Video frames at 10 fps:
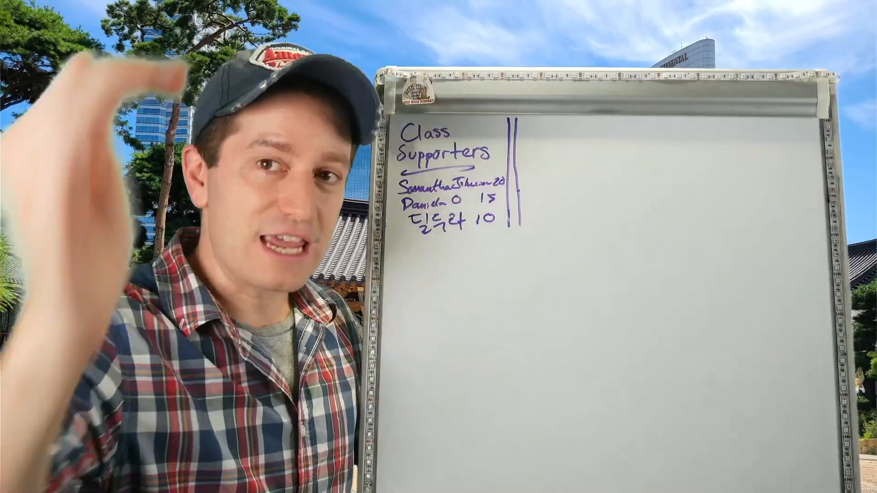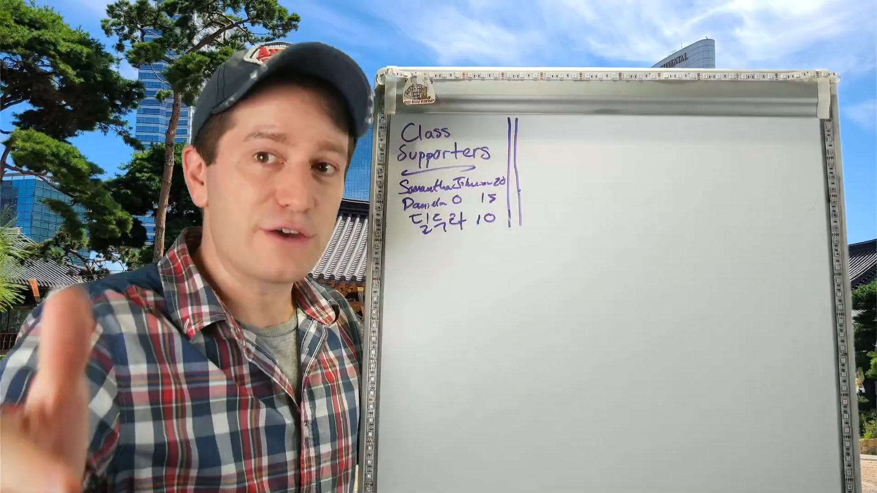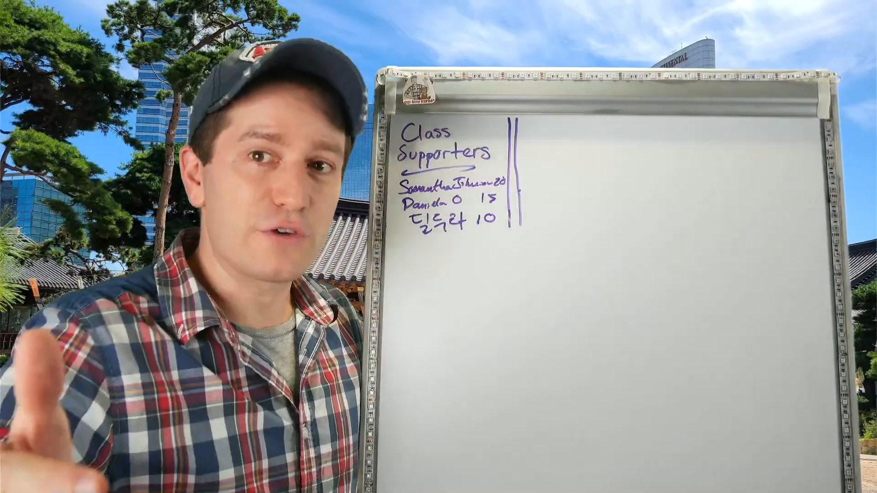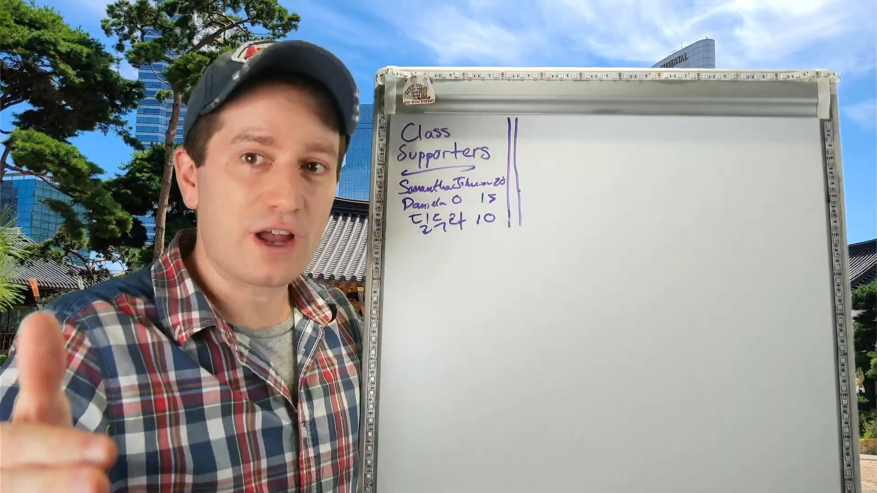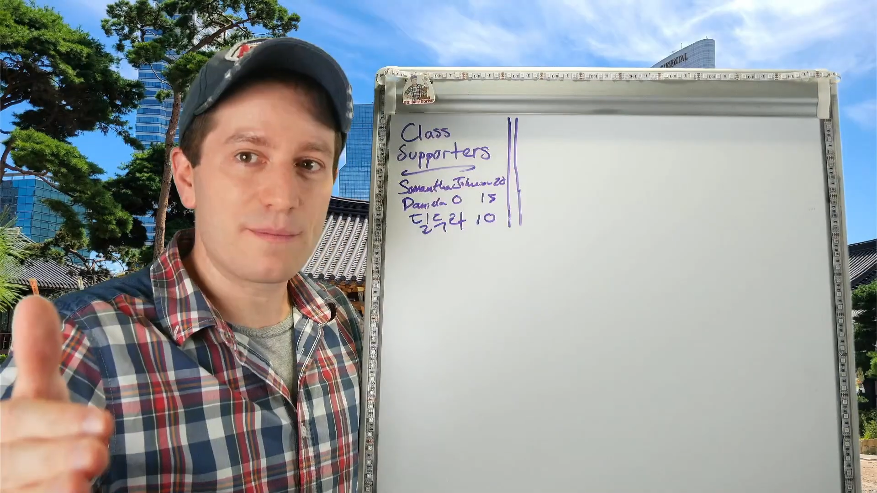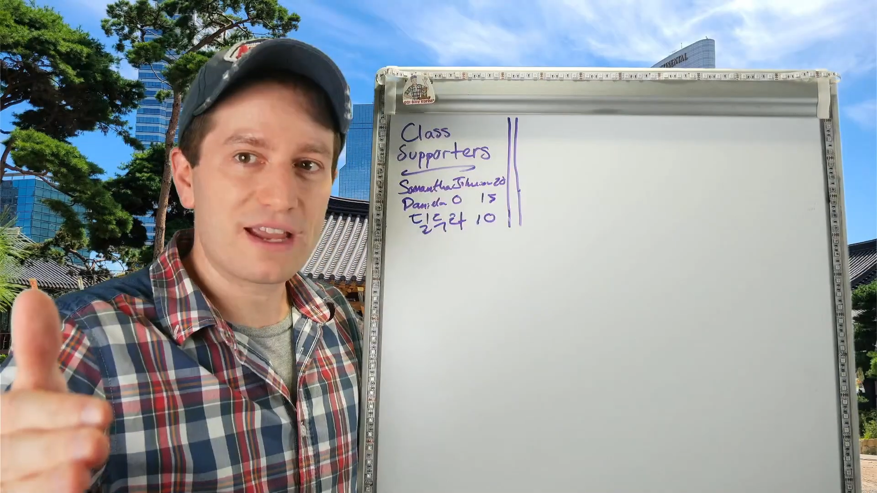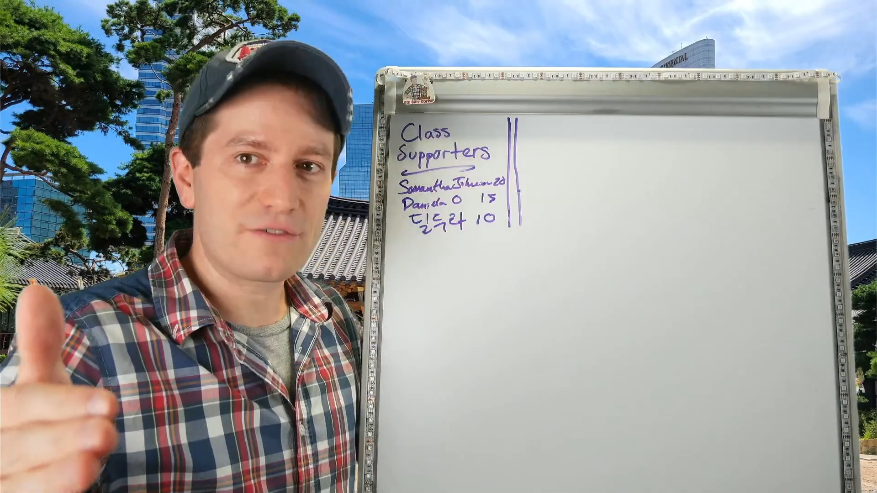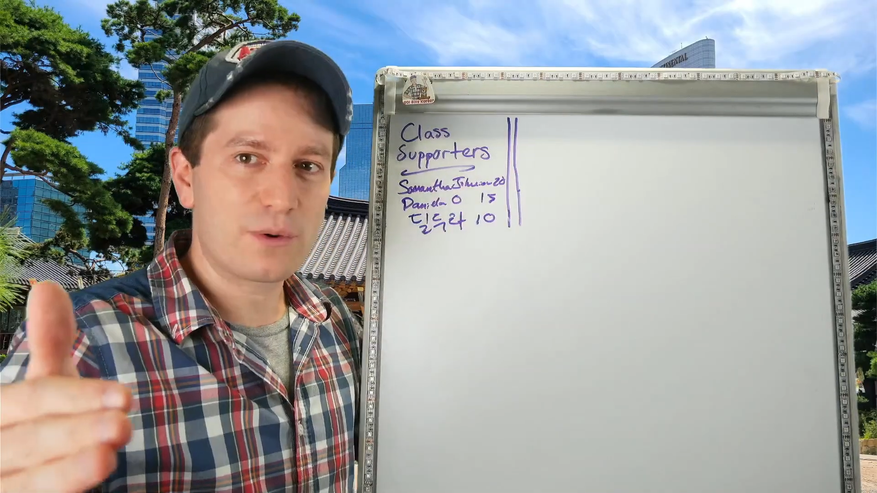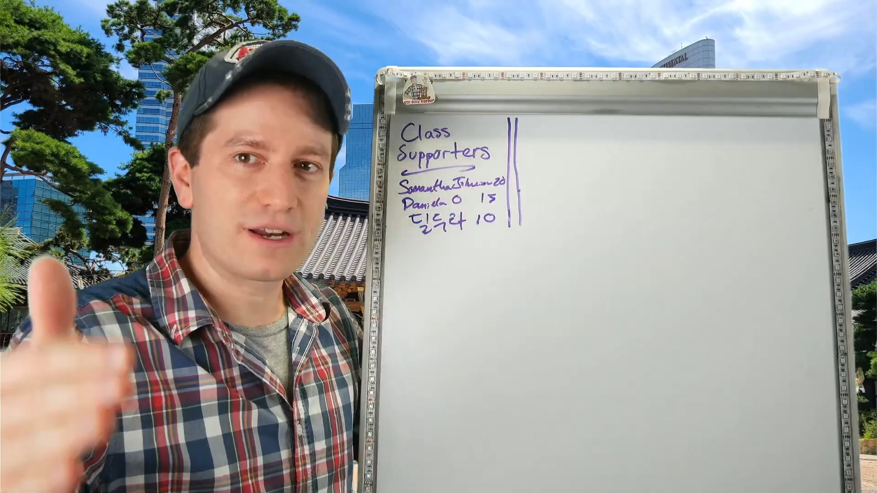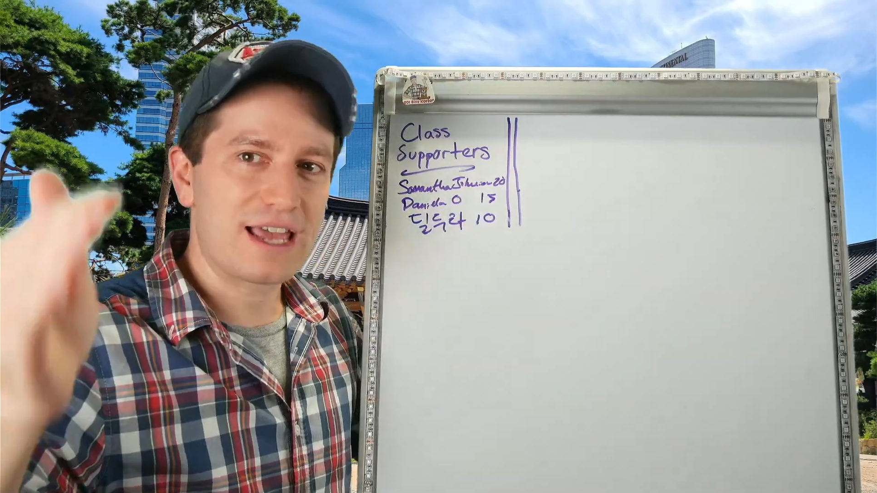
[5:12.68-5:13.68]
Thank you for coming,
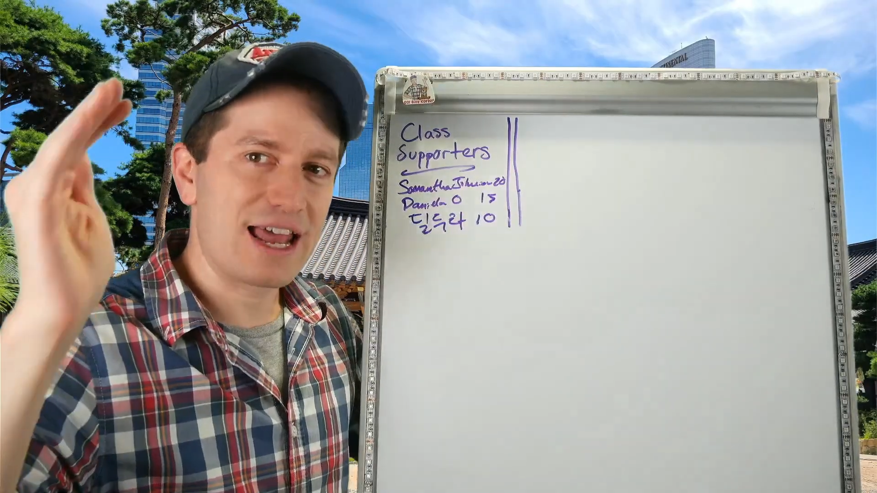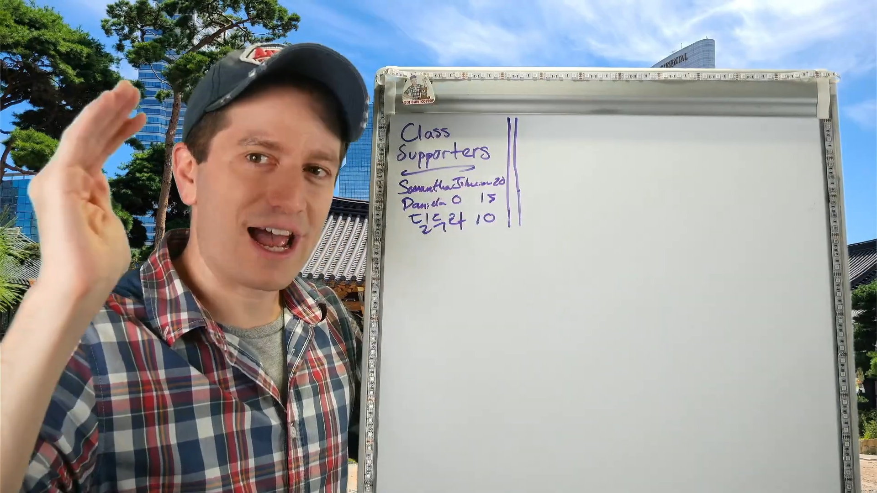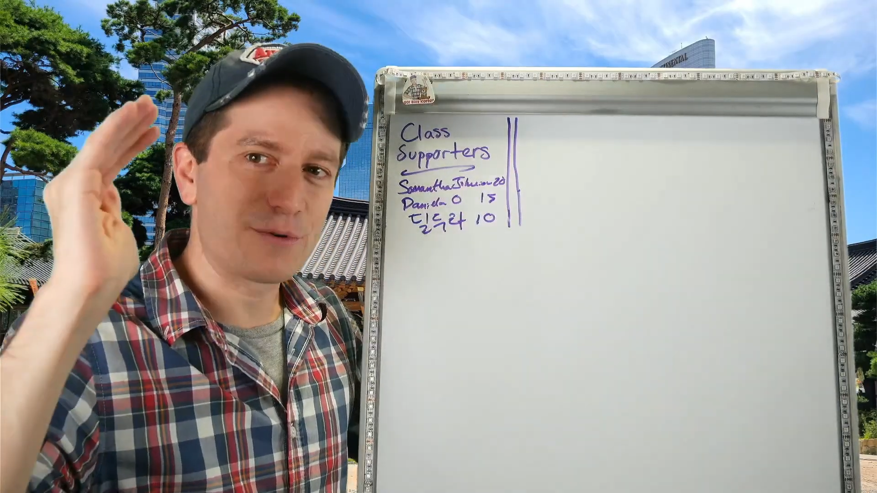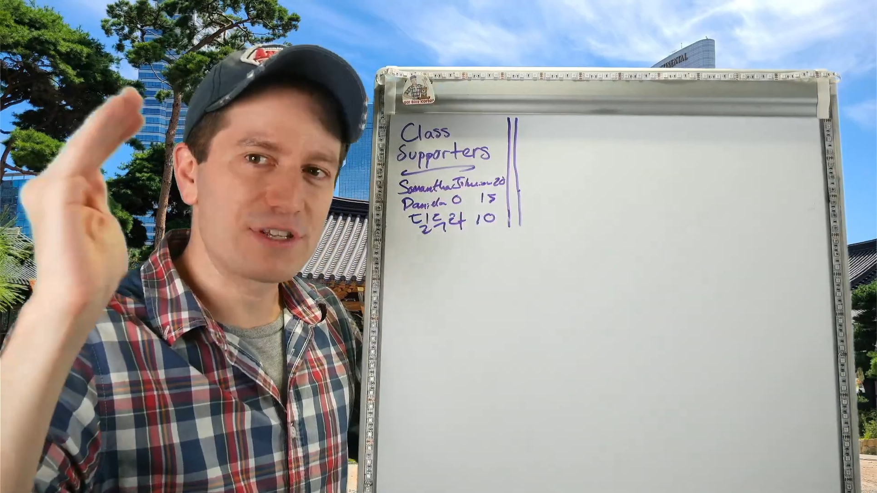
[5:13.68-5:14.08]
everyone, and I will